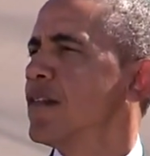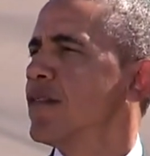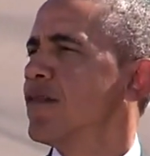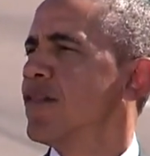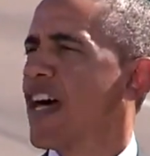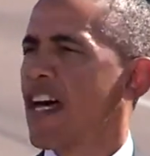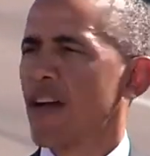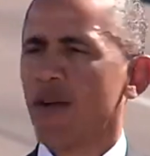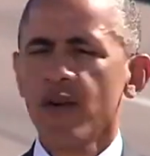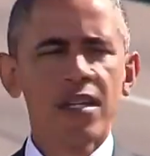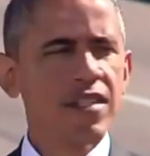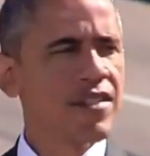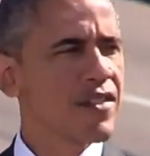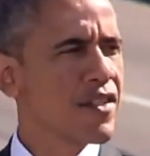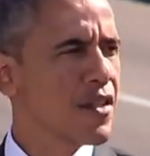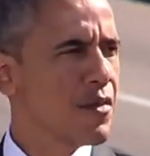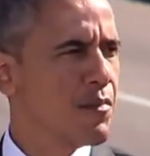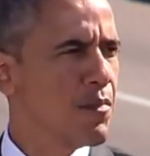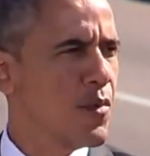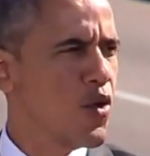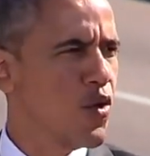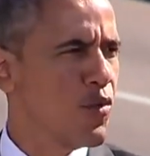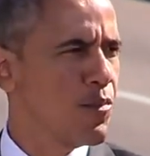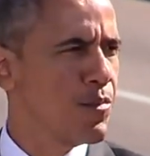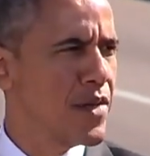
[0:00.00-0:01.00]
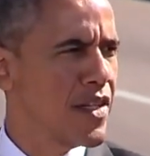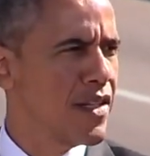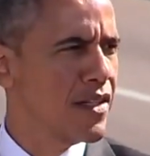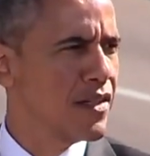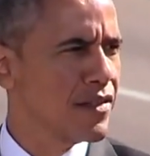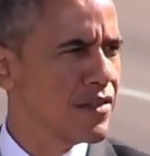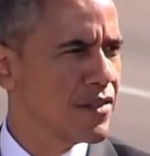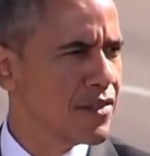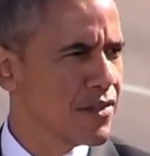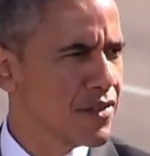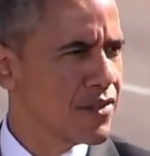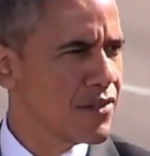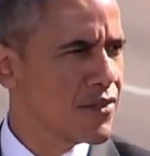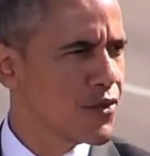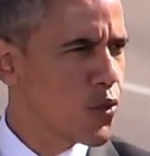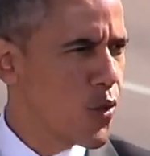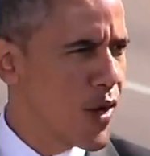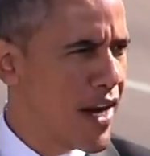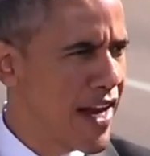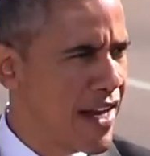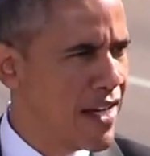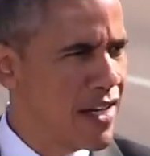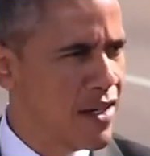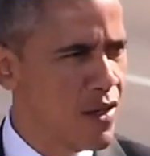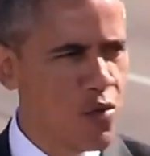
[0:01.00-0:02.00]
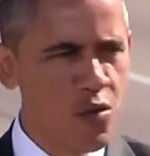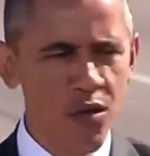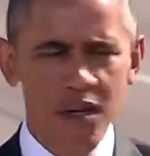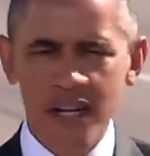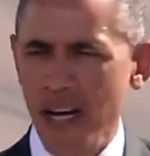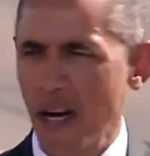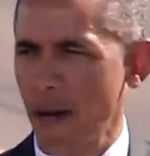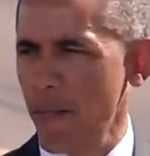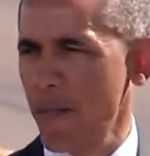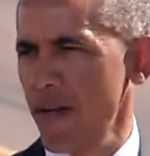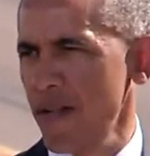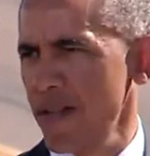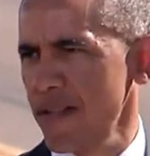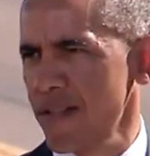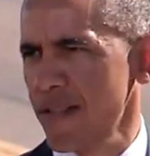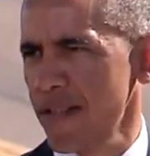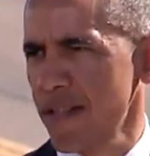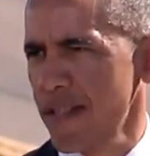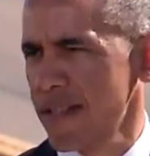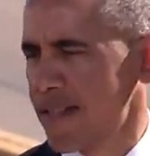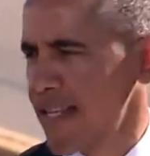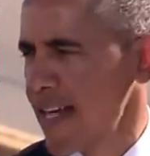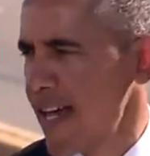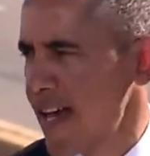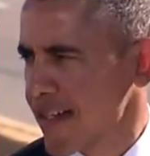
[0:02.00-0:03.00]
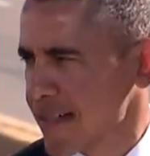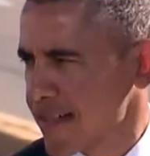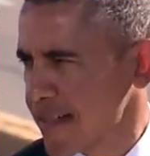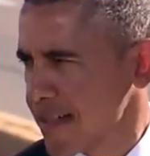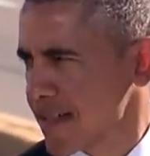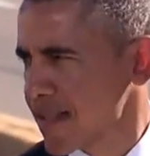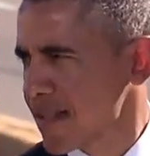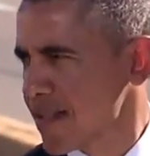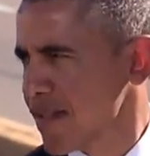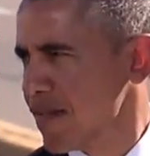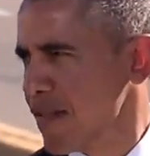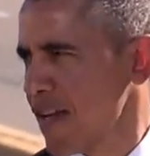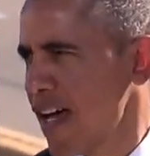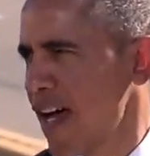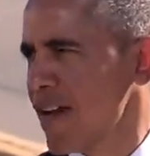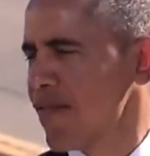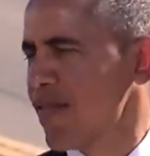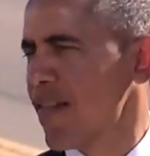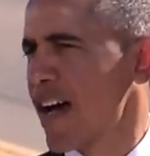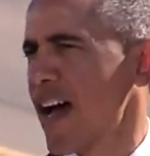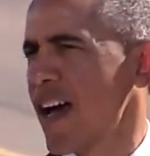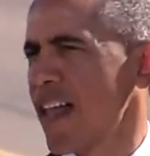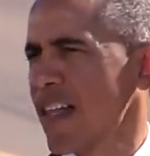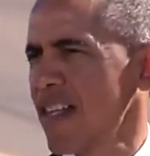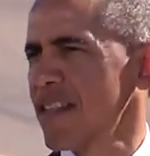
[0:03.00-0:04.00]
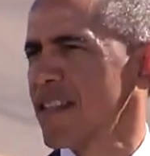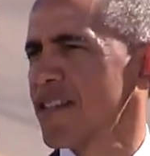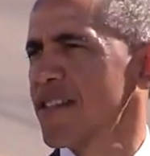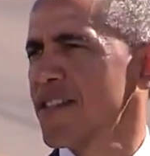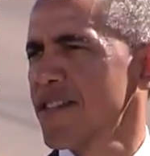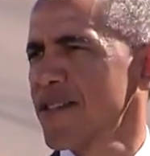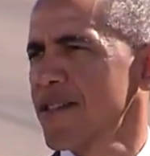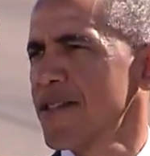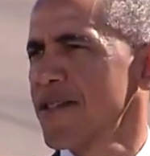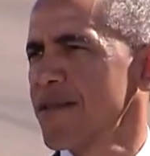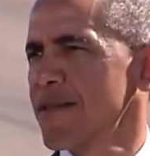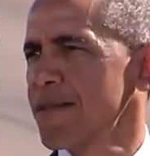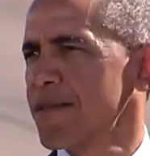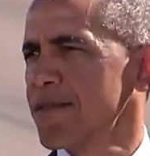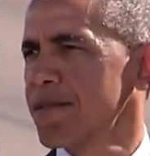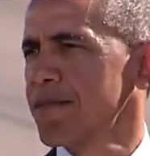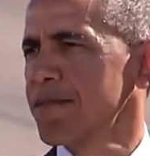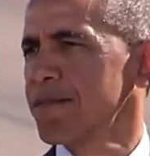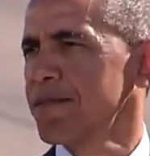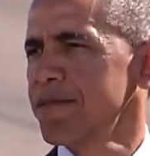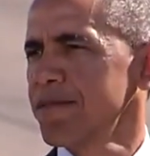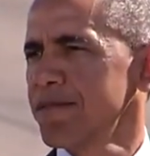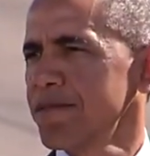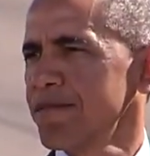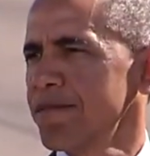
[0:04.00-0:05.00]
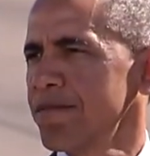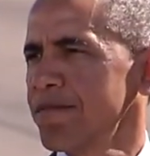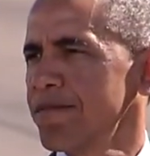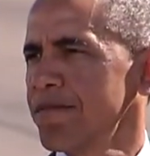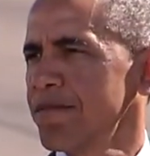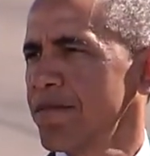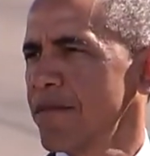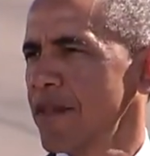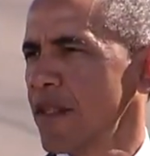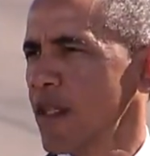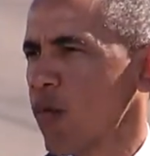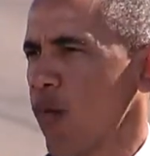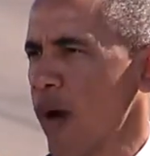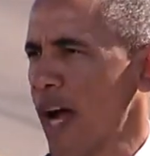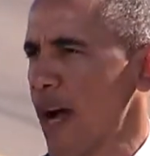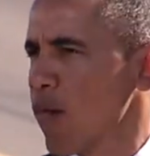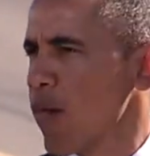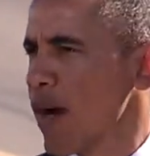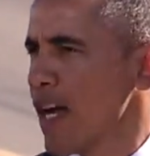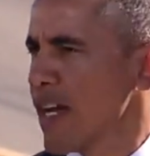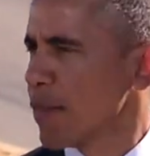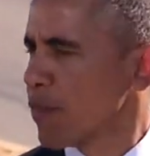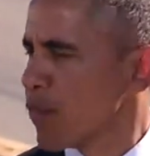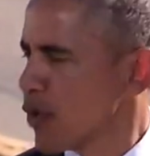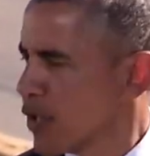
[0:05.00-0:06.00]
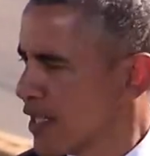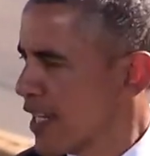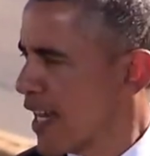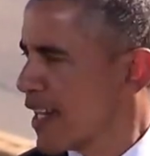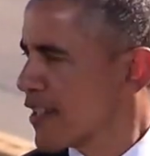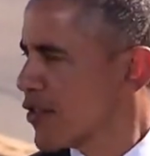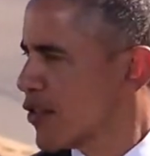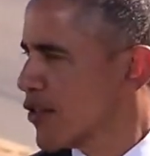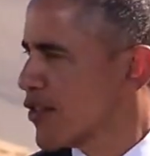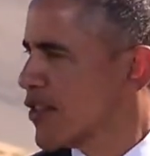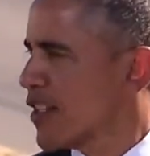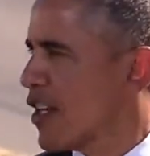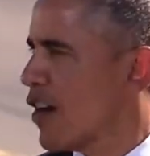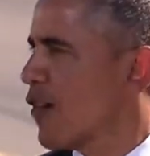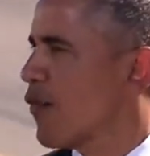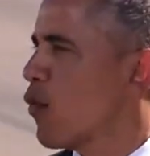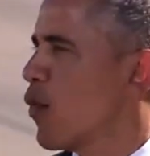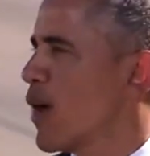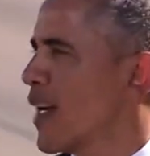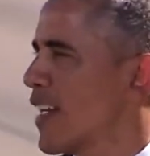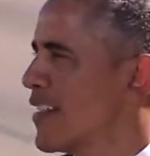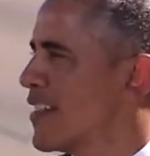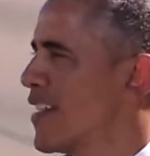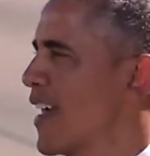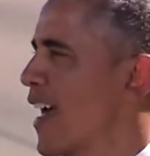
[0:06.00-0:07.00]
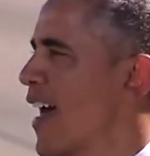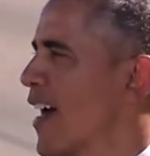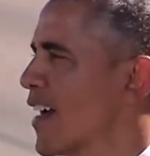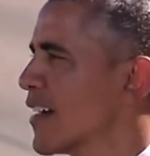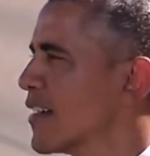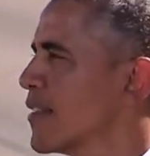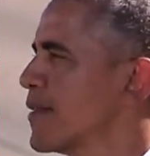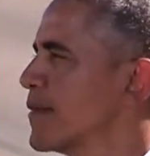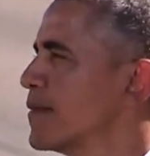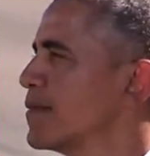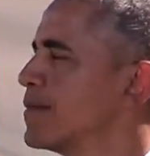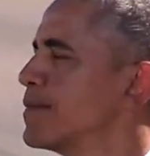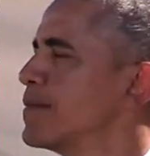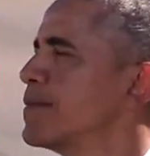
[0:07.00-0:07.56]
Veterans of the movement trained newcomers in the tactics of nonviolence, the right way to protect yourself when attacked.